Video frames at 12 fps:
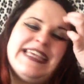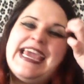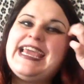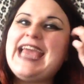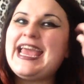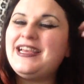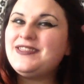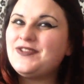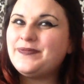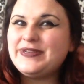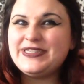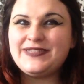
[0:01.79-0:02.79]
Kitty Chaos
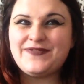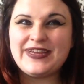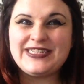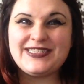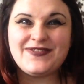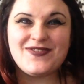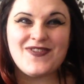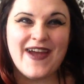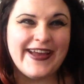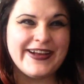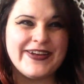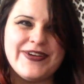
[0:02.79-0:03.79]
from Adventures of
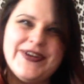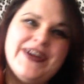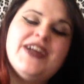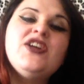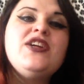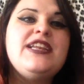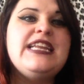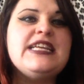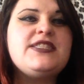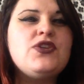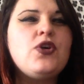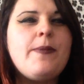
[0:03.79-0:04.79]
Arrival.
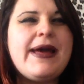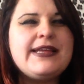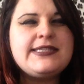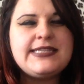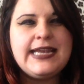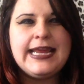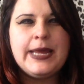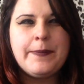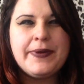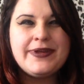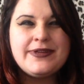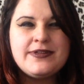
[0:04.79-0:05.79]
Let's talk about sleep.
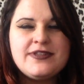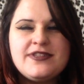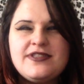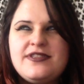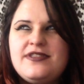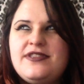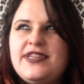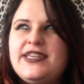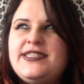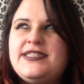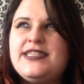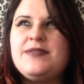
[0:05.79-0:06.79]

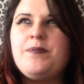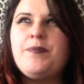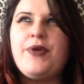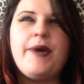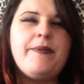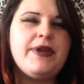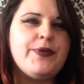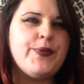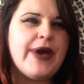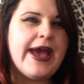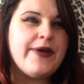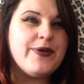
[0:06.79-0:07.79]
This is probably
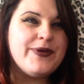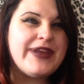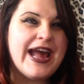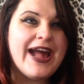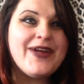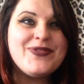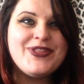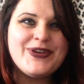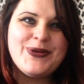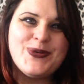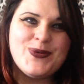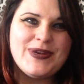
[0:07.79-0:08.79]
where I would have the
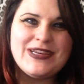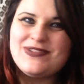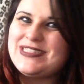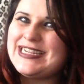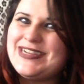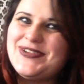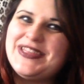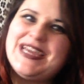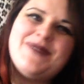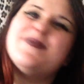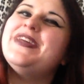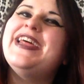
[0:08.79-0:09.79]
cool little jingle
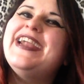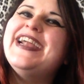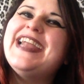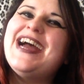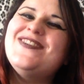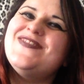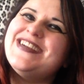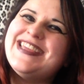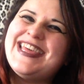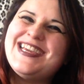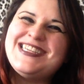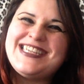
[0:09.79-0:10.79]
thing, but I don't have one of
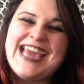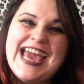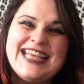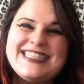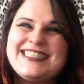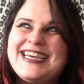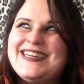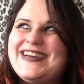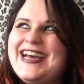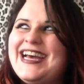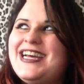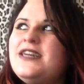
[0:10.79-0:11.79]
those yet,
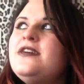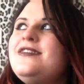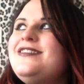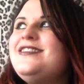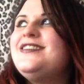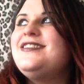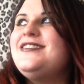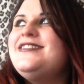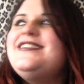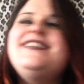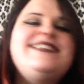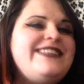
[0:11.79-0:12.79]
so
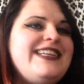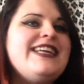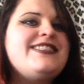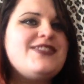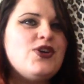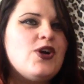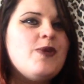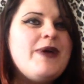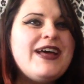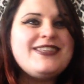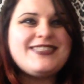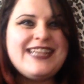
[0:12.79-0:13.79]
let's talk
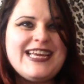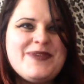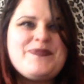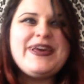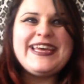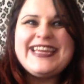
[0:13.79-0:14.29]
about sleep.